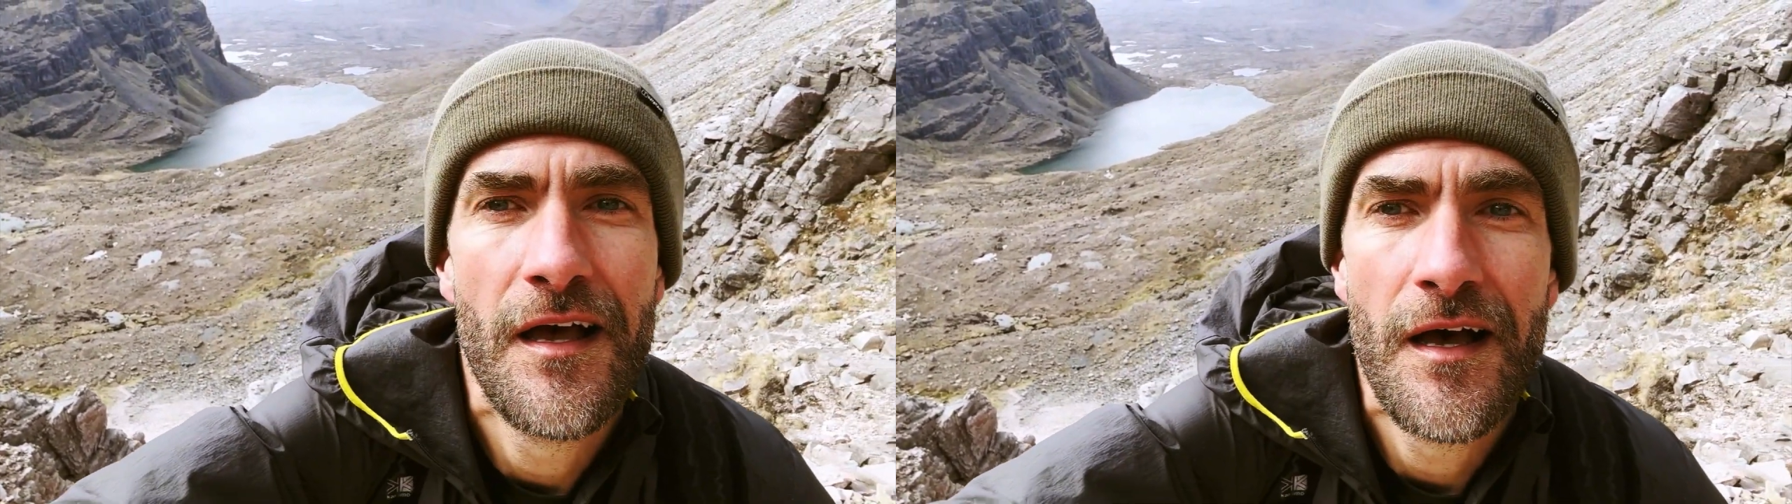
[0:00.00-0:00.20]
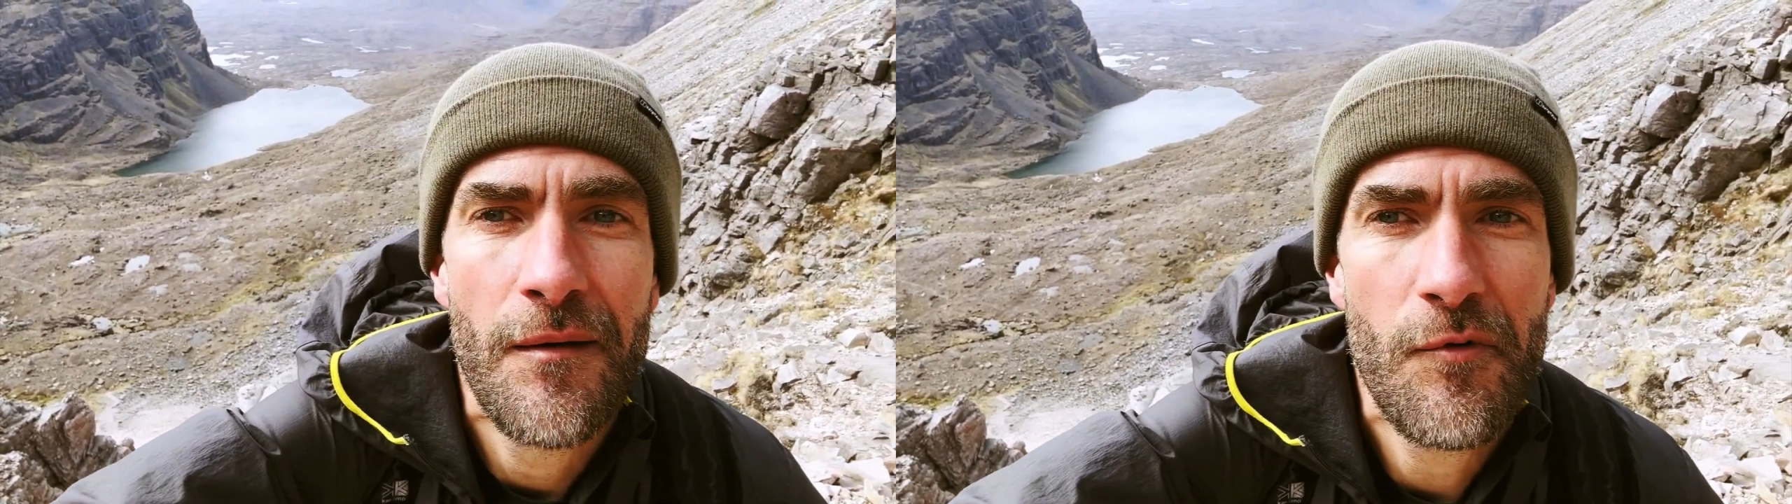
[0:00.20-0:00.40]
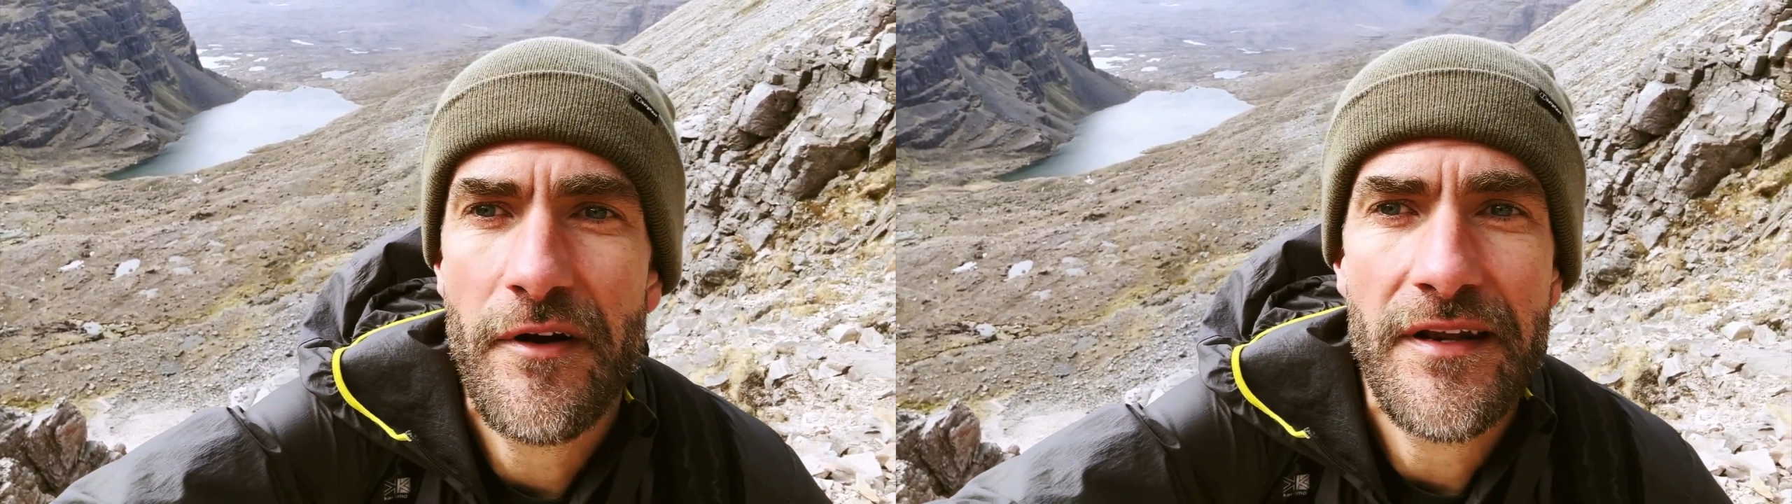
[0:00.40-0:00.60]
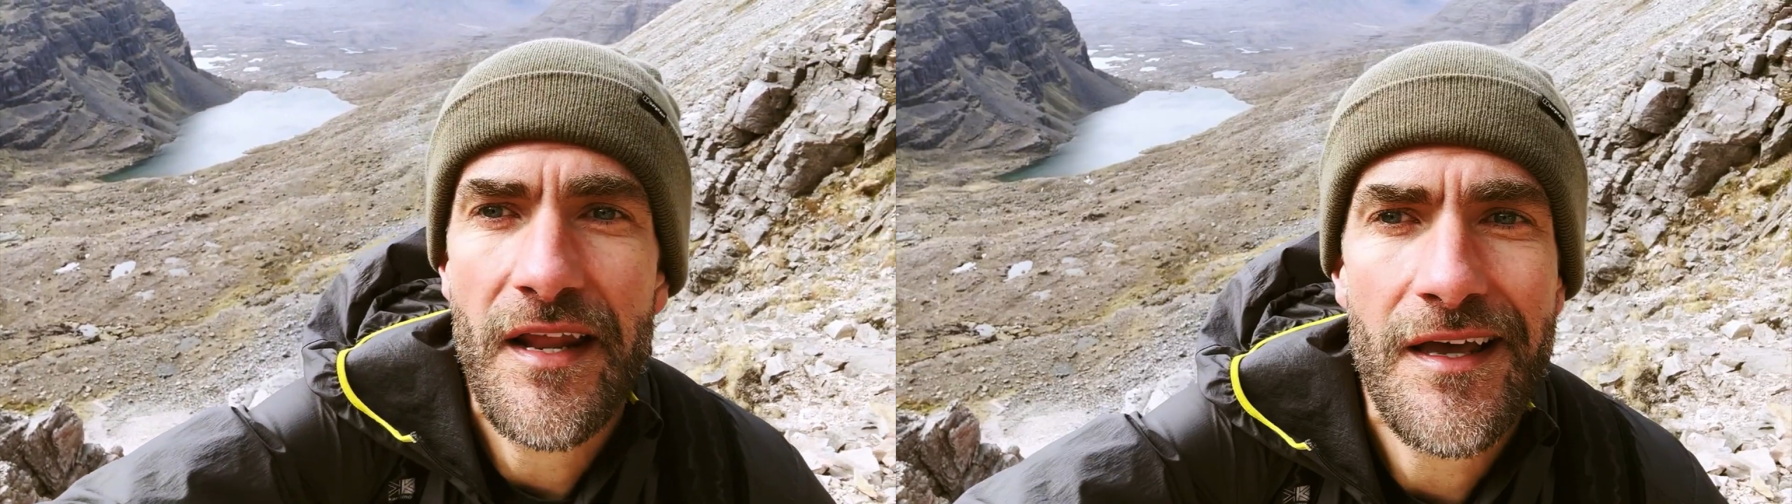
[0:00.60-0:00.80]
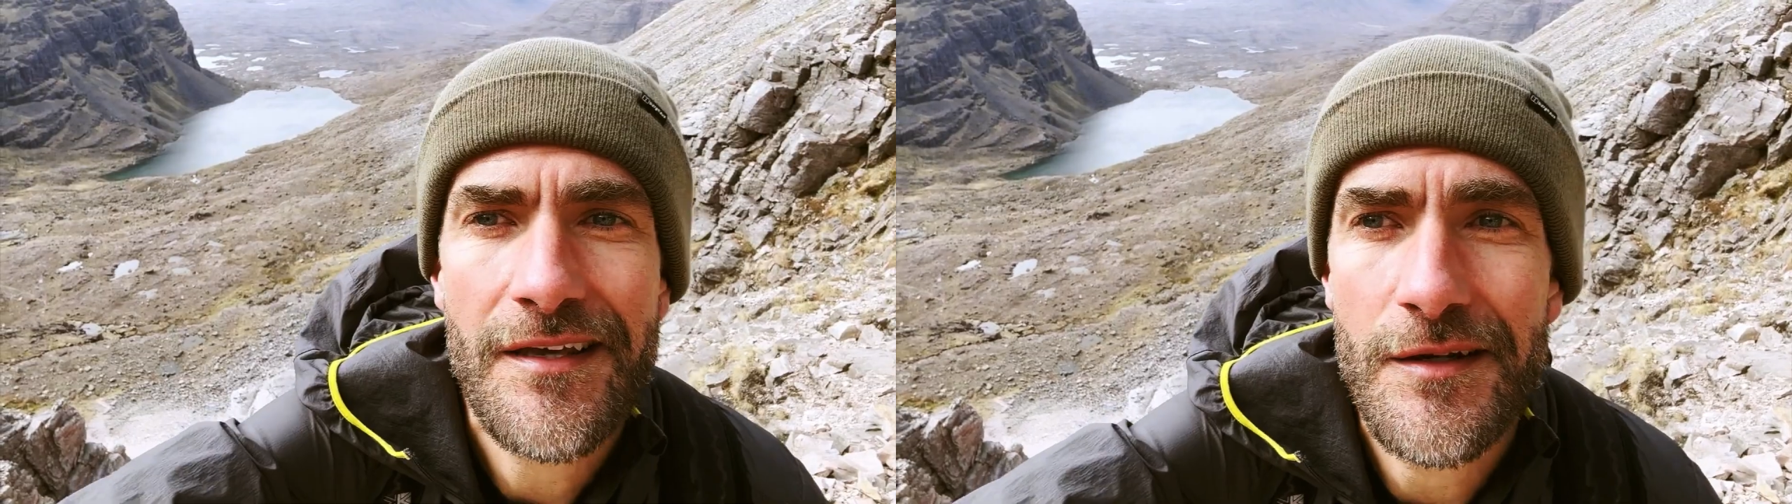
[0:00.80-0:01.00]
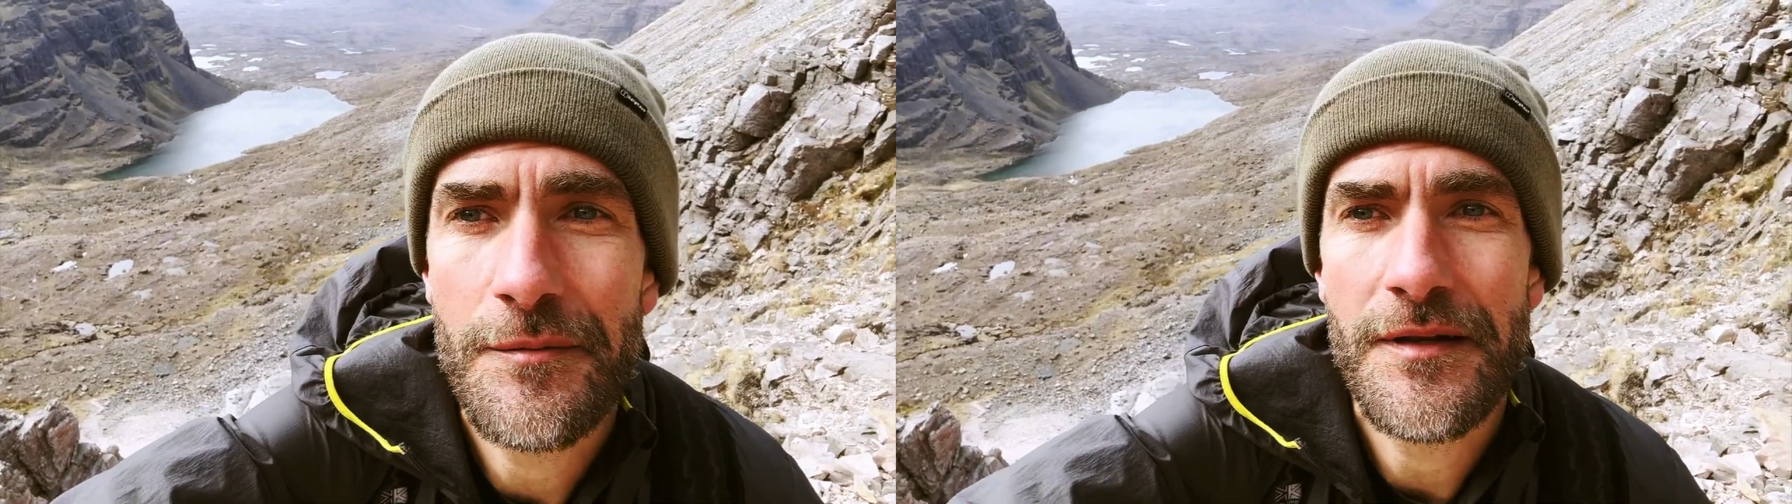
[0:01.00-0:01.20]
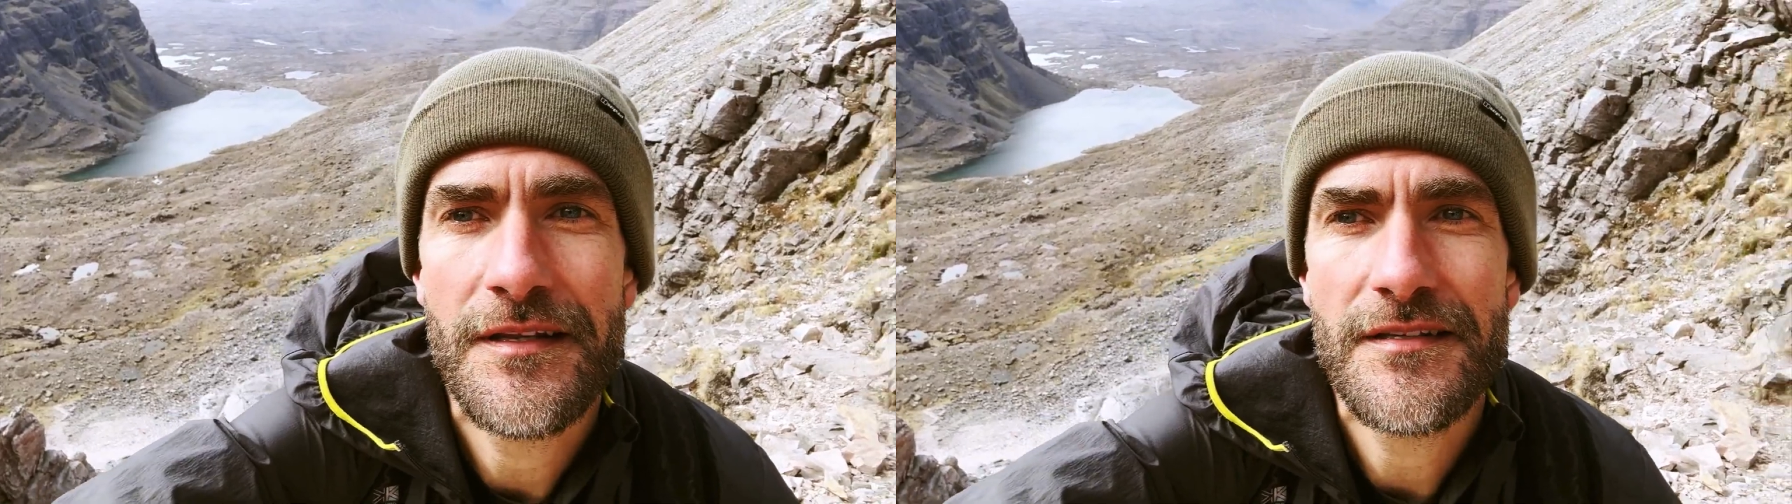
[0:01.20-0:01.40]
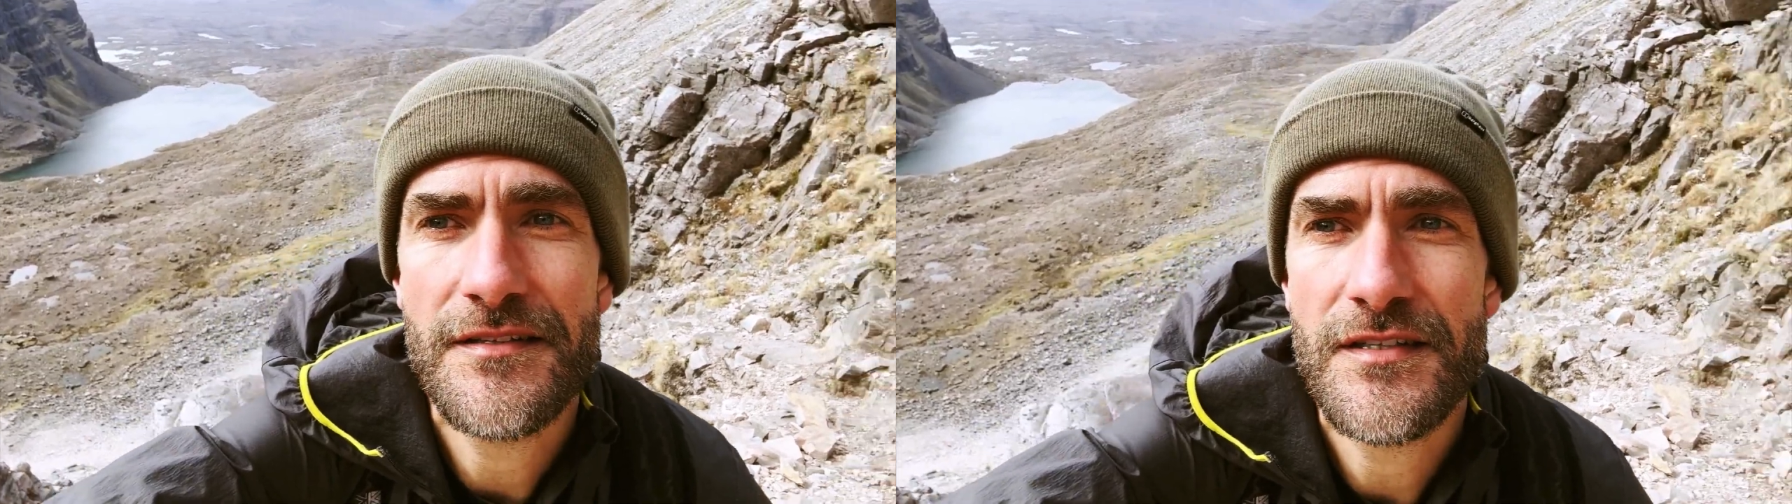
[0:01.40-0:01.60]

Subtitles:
I'm already knackered, but this is